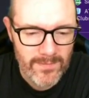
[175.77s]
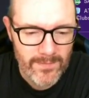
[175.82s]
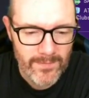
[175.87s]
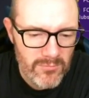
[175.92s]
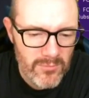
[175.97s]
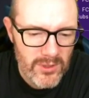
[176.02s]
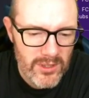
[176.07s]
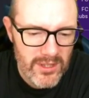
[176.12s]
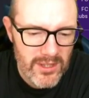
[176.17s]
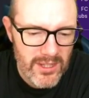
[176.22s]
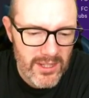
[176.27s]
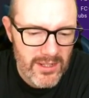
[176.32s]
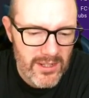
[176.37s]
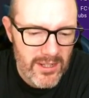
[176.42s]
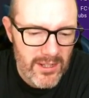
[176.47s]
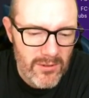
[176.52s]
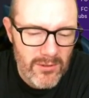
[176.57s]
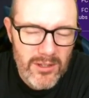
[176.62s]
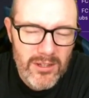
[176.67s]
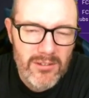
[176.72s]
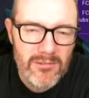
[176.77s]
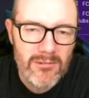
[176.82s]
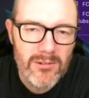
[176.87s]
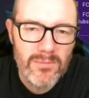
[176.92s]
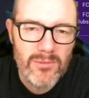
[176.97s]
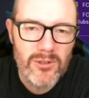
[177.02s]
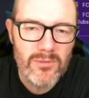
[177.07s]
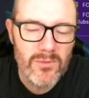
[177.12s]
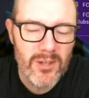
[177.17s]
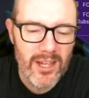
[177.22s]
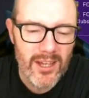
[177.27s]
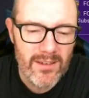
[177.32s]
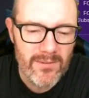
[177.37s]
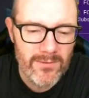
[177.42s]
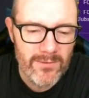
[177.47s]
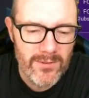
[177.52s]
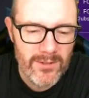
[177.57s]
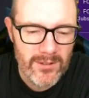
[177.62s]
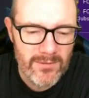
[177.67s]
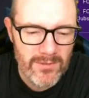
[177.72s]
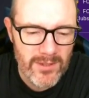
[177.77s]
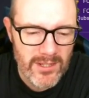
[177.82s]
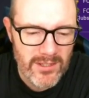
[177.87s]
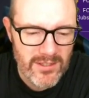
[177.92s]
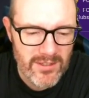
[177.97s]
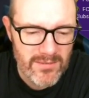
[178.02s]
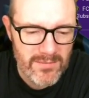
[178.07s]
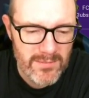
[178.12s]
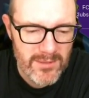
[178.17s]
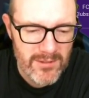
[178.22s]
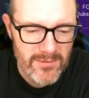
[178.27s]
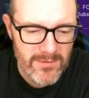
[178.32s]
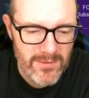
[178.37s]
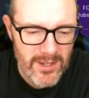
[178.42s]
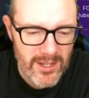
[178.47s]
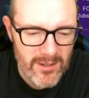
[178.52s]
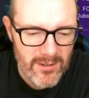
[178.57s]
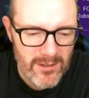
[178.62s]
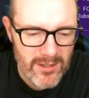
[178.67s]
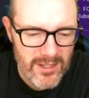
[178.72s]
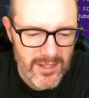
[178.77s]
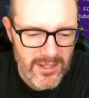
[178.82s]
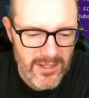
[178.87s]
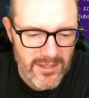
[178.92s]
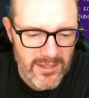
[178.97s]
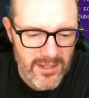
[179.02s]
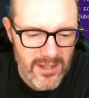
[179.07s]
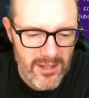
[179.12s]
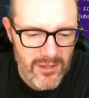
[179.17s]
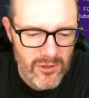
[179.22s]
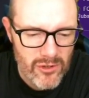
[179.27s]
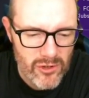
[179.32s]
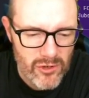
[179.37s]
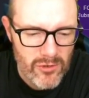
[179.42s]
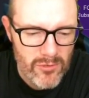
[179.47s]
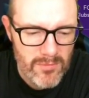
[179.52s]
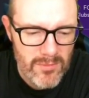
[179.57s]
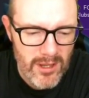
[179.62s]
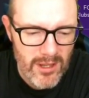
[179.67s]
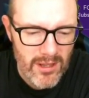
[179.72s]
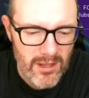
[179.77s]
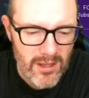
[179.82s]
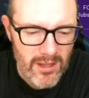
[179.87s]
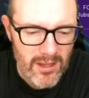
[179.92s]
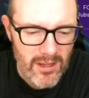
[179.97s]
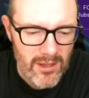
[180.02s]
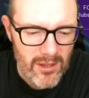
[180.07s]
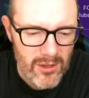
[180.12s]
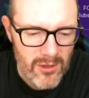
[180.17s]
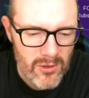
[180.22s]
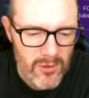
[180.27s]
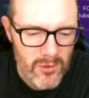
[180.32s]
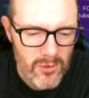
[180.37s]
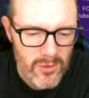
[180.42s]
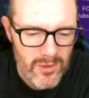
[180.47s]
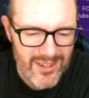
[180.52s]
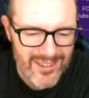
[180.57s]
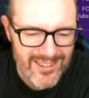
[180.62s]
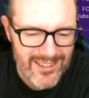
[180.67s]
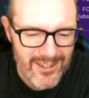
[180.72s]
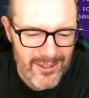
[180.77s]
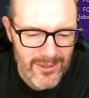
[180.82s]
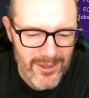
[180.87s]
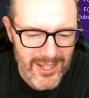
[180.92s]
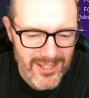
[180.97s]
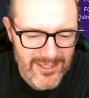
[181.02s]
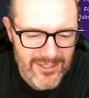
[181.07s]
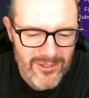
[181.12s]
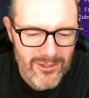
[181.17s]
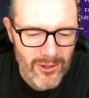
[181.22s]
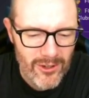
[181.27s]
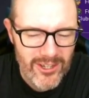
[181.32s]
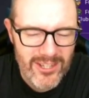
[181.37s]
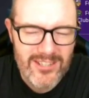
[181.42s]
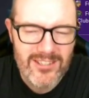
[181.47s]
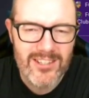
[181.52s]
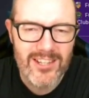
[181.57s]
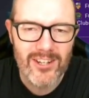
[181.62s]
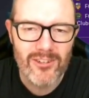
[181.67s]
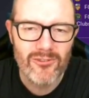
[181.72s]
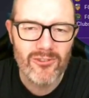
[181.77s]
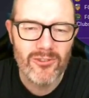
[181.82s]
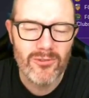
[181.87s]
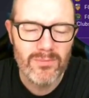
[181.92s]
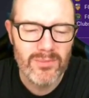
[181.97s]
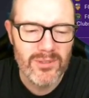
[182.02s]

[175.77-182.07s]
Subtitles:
Then the only other option we have for defensive midfield is Ajuma, who, that's not his natural